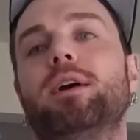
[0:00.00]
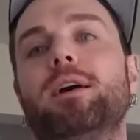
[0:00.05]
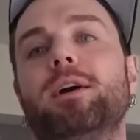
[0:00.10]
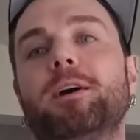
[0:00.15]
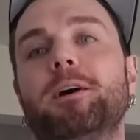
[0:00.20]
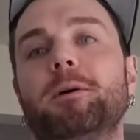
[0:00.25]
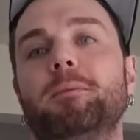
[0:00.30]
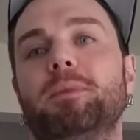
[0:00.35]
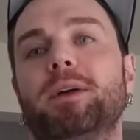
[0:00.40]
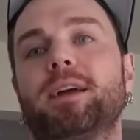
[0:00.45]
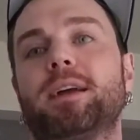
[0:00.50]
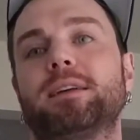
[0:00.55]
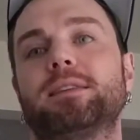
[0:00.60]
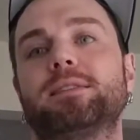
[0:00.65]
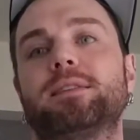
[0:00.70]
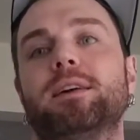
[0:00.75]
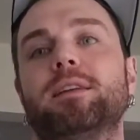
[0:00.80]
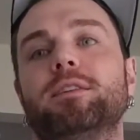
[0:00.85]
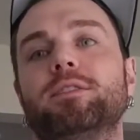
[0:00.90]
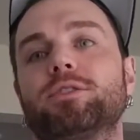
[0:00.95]
like I
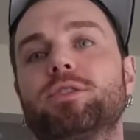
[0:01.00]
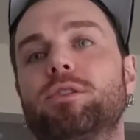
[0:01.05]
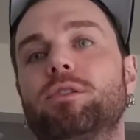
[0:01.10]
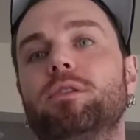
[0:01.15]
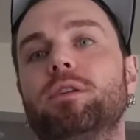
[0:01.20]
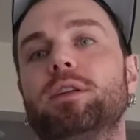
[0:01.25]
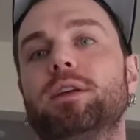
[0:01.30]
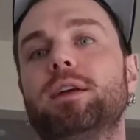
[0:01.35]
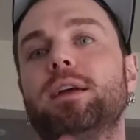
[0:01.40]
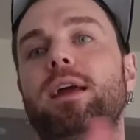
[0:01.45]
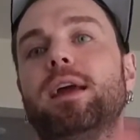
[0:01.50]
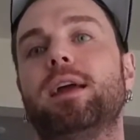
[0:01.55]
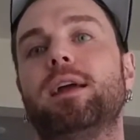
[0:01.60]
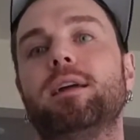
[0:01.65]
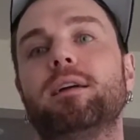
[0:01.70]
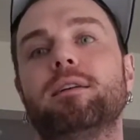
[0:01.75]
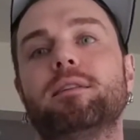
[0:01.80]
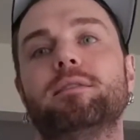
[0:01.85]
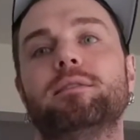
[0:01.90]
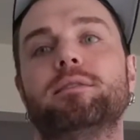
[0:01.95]
said, internally
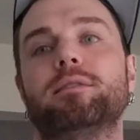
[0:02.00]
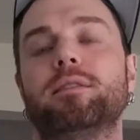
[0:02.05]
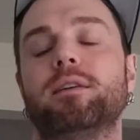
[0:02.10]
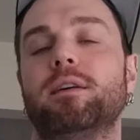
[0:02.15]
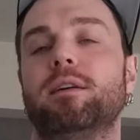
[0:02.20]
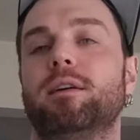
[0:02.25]
and